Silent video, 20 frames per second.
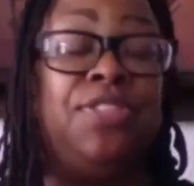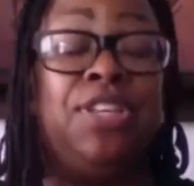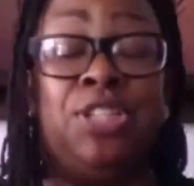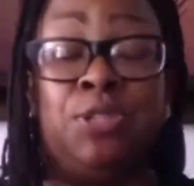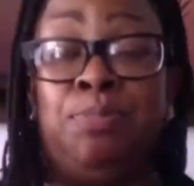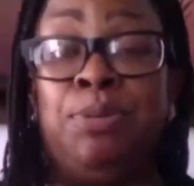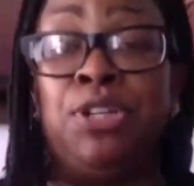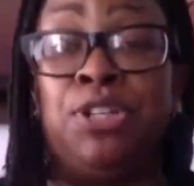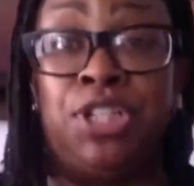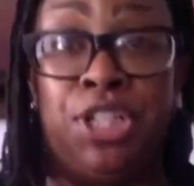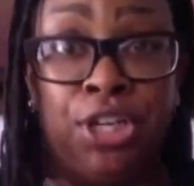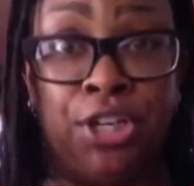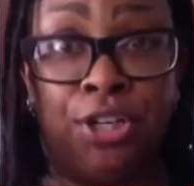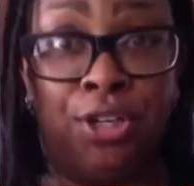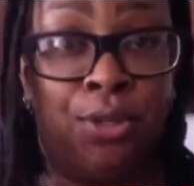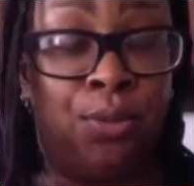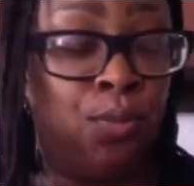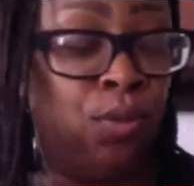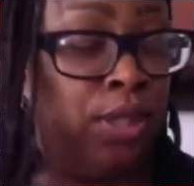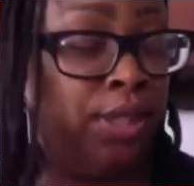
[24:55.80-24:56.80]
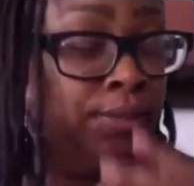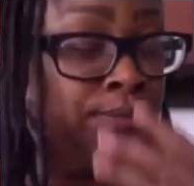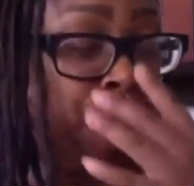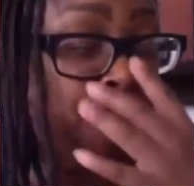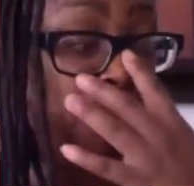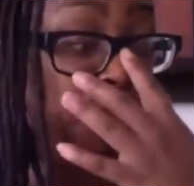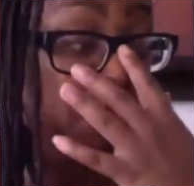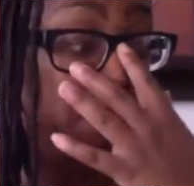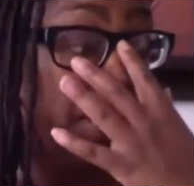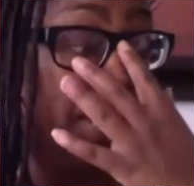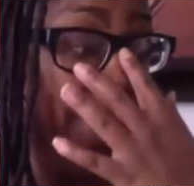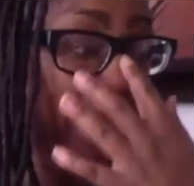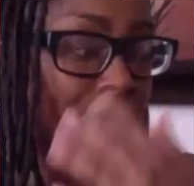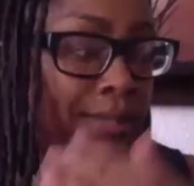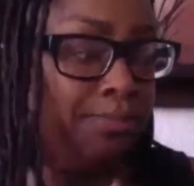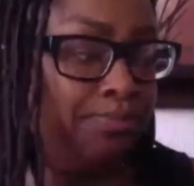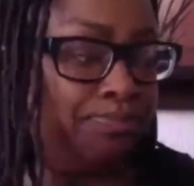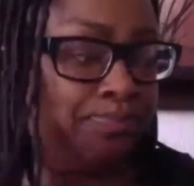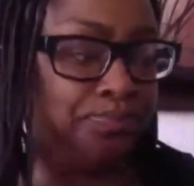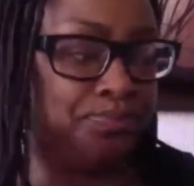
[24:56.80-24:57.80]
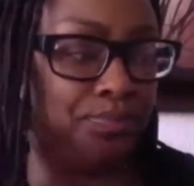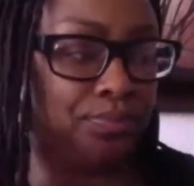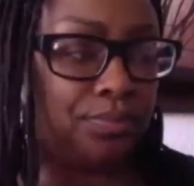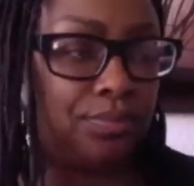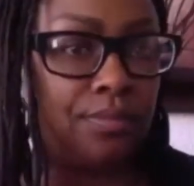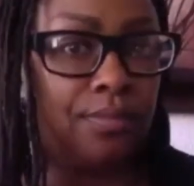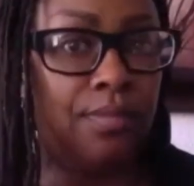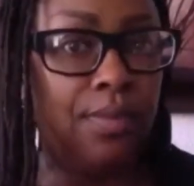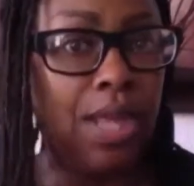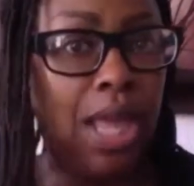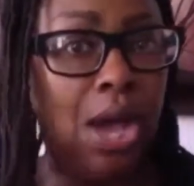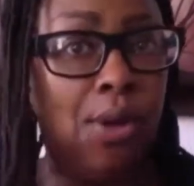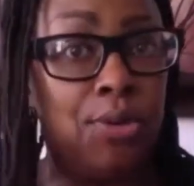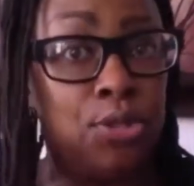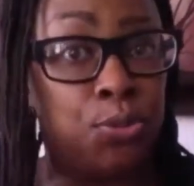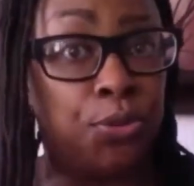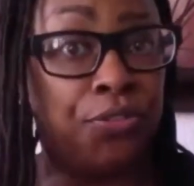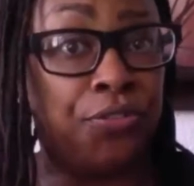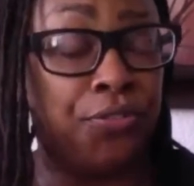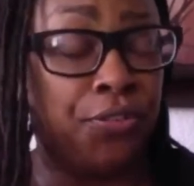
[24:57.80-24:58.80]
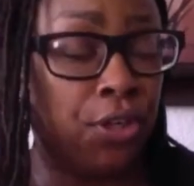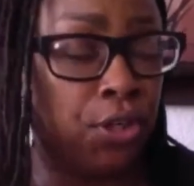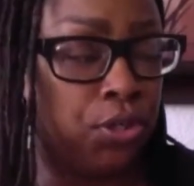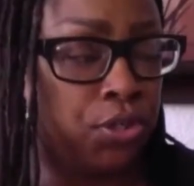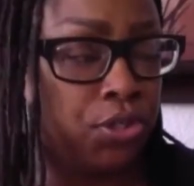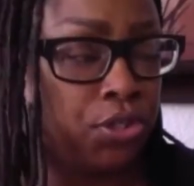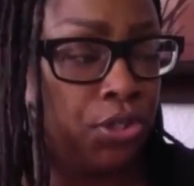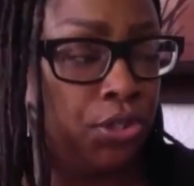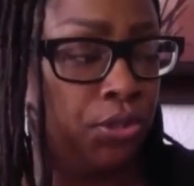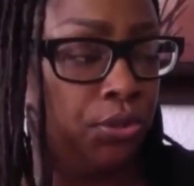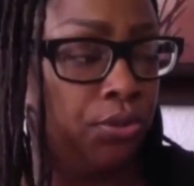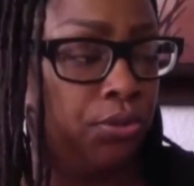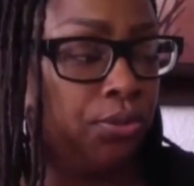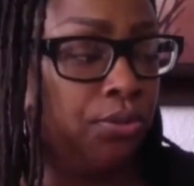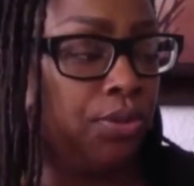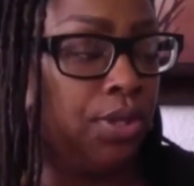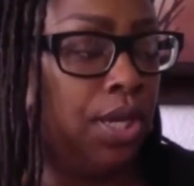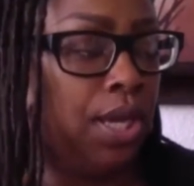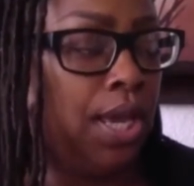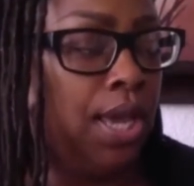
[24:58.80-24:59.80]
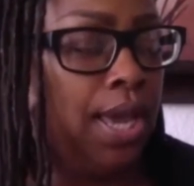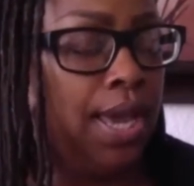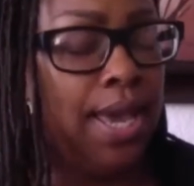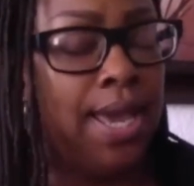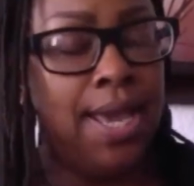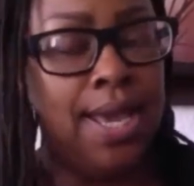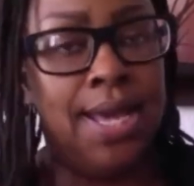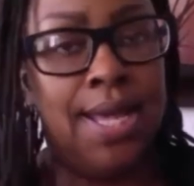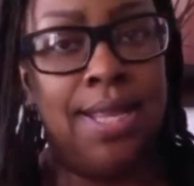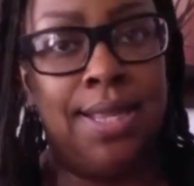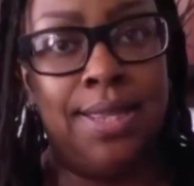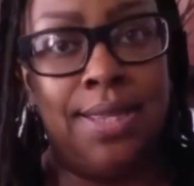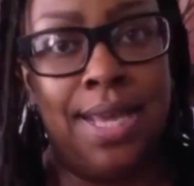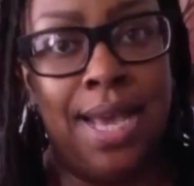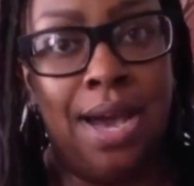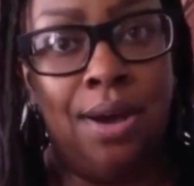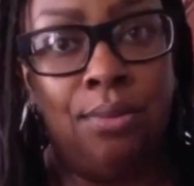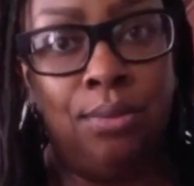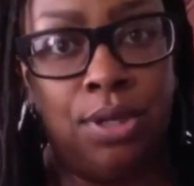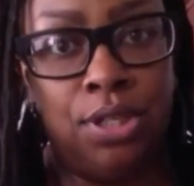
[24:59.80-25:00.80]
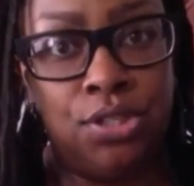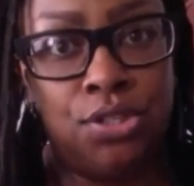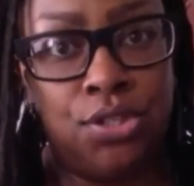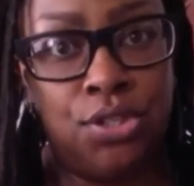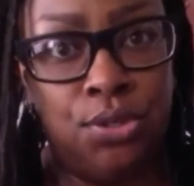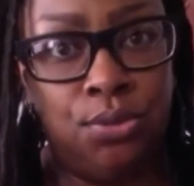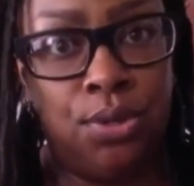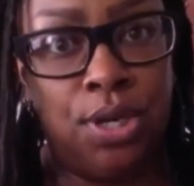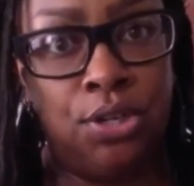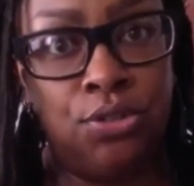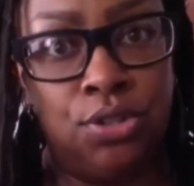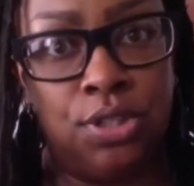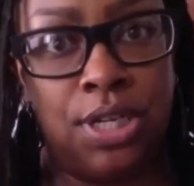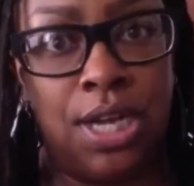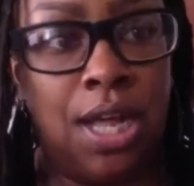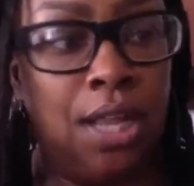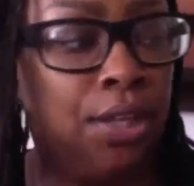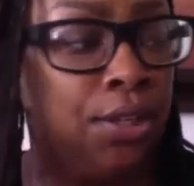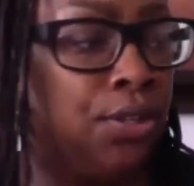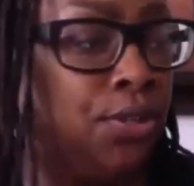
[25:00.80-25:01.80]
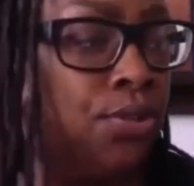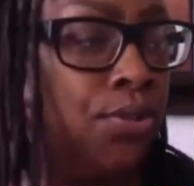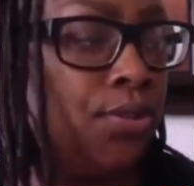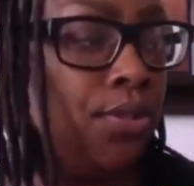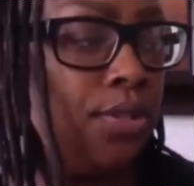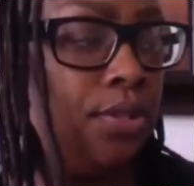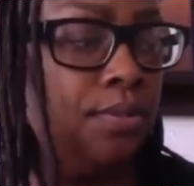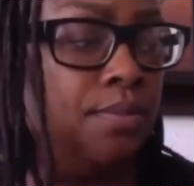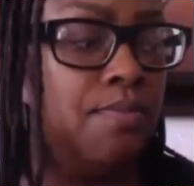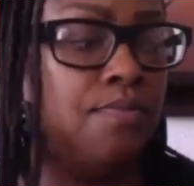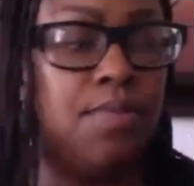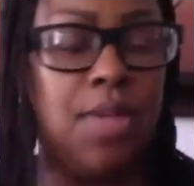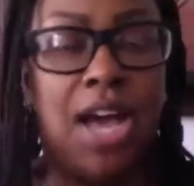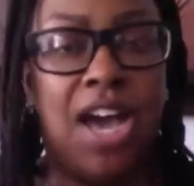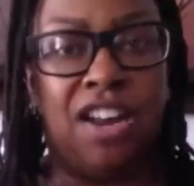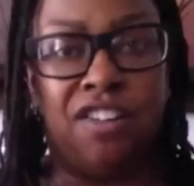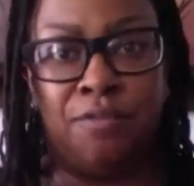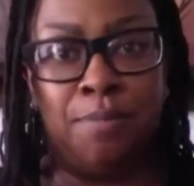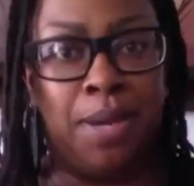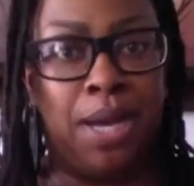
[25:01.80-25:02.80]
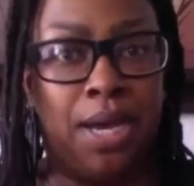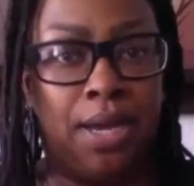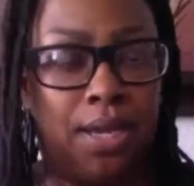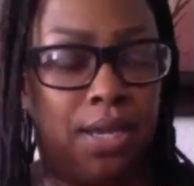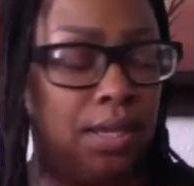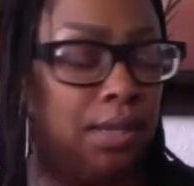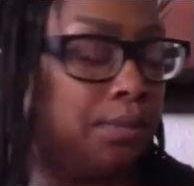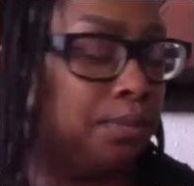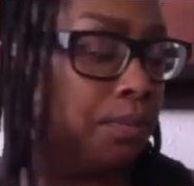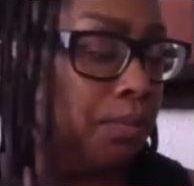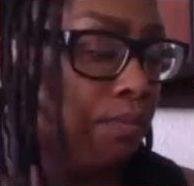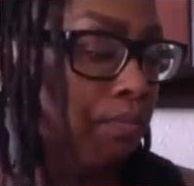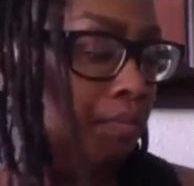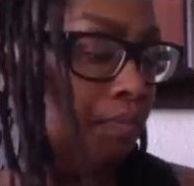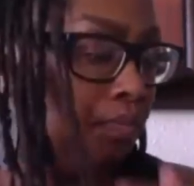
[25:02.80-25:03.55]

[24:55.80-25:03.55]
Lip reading: This particular one that I was referred to, and that was $200 out of pocket.